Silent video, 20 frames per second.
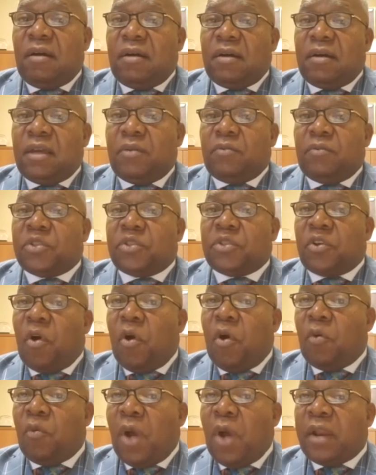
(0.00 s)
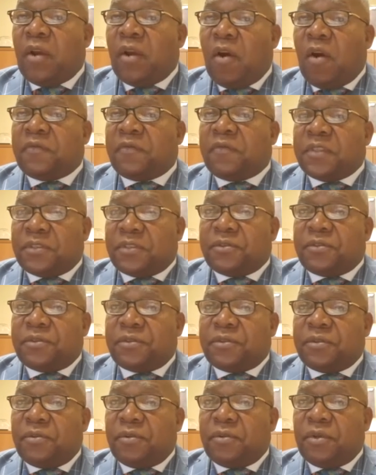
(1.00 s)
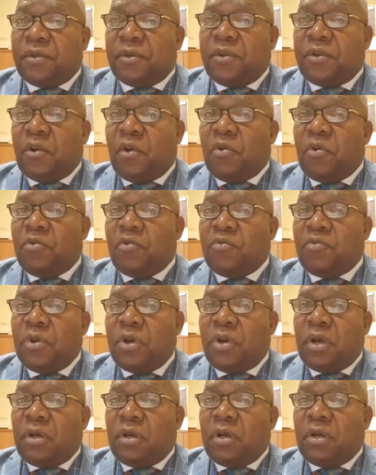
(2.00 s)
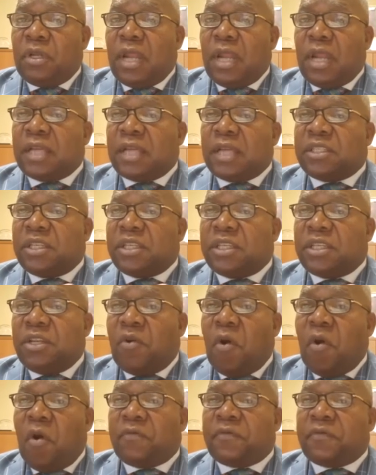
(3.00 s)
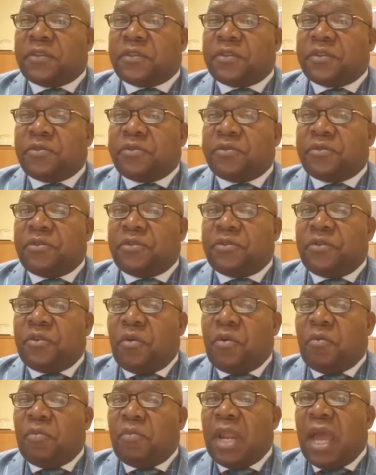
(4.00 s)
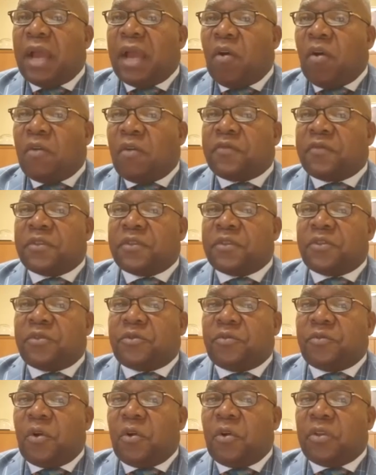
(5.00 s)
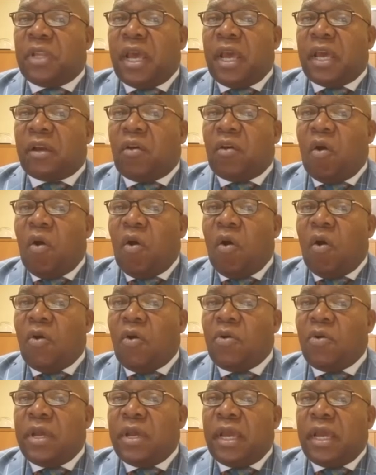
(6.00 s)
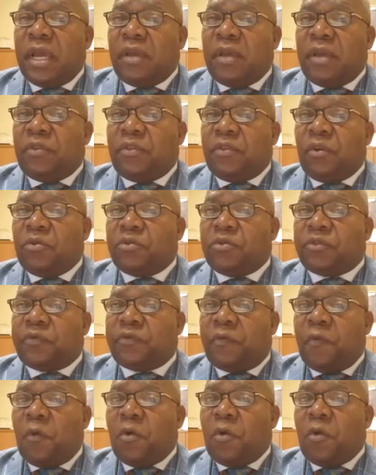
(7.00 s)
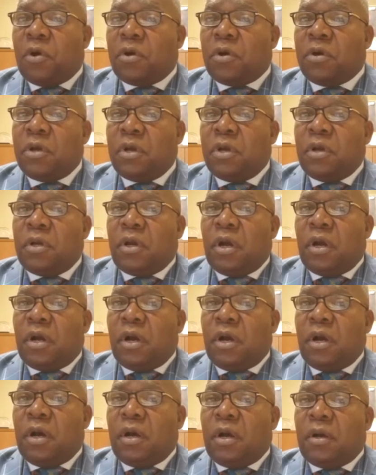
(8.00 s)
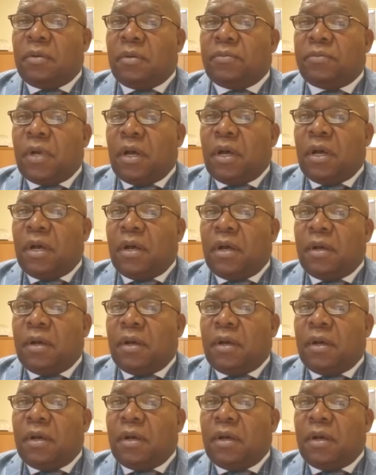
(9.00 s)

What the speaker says: it was all white officers, no Latino officers, no black officers were on that call, and those four uh, uh,